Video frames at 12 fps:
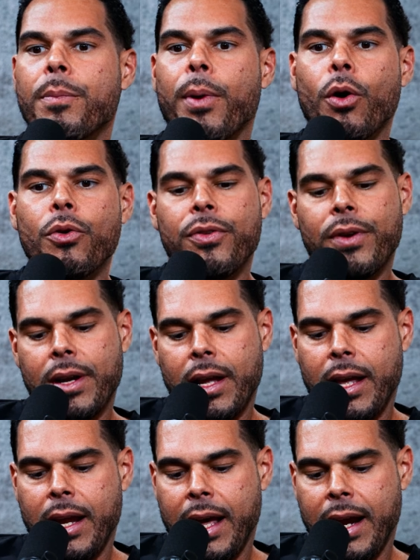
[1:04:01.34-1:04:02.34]
both,
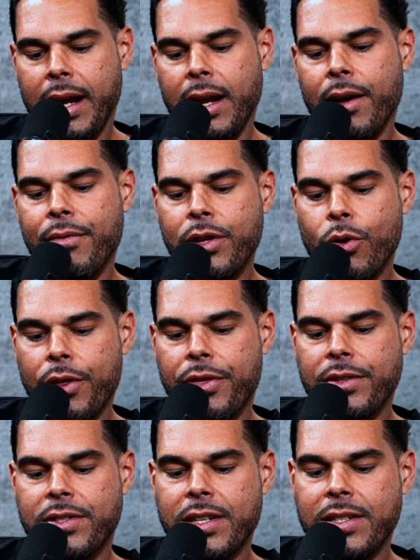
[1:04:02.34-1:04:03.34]
and I love the
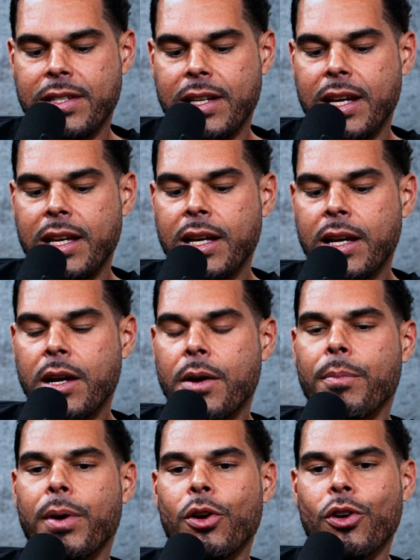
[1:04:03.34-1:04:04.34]
authenticity,
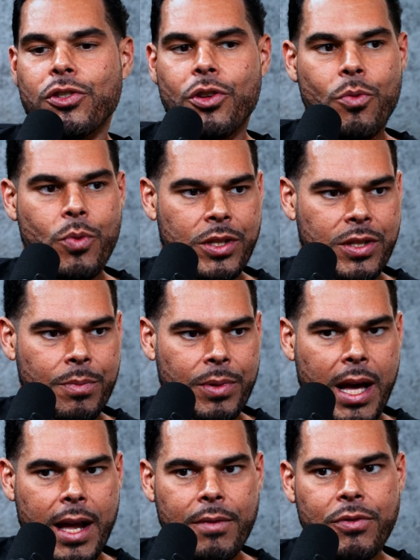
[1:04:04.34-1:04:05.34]
but also with some
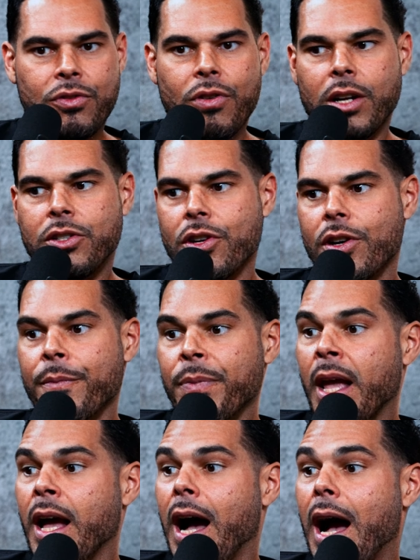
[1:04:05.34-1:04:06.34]
kind of structure.
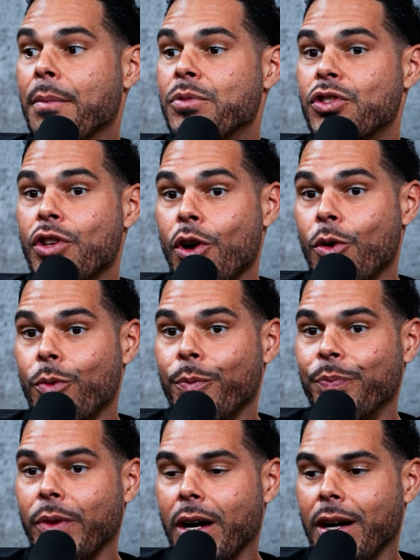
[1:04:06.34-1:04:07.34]
I'm
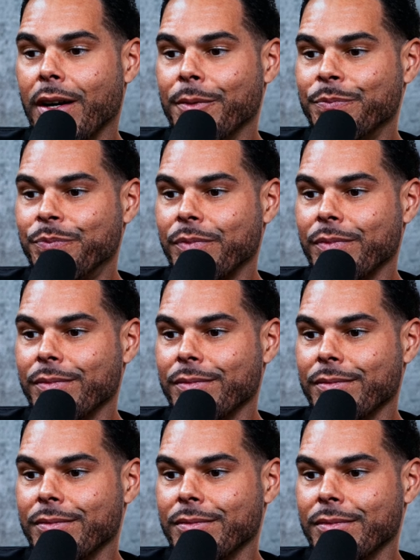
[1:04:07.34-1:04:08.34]
so
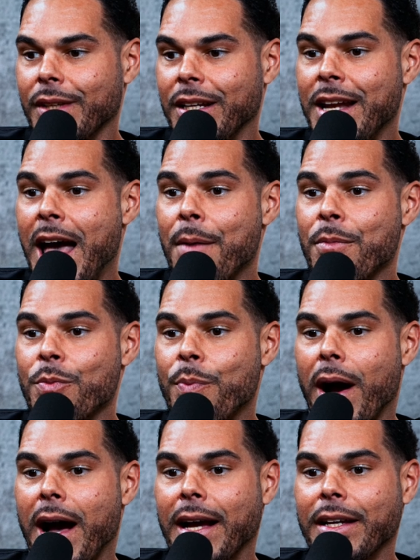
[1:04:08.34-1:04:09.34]
enamored
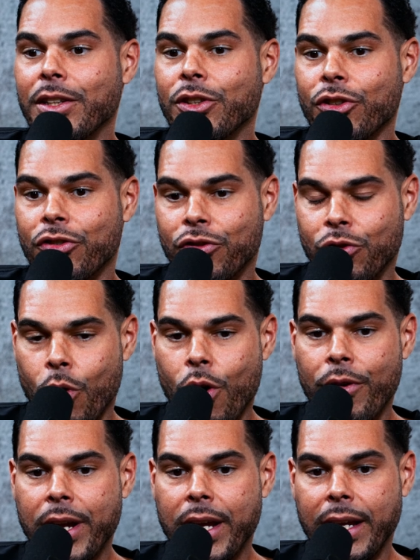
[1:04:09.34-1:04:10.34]
by your
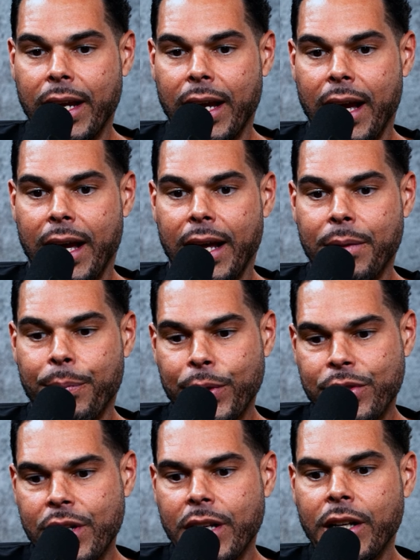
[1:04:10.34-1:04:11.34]
story and
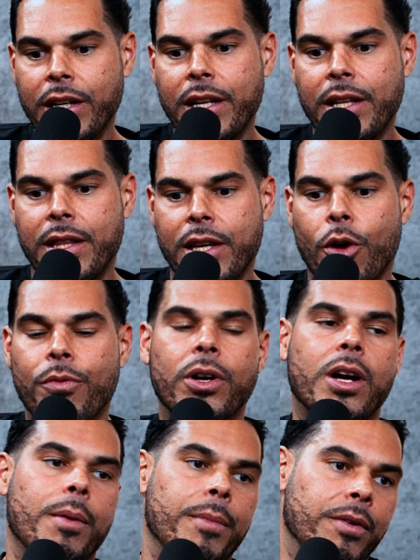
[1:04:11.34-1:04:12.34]
particularly the
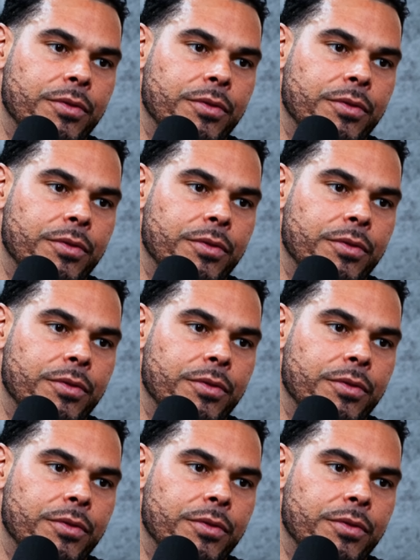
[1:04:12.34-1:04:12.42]
overcoming of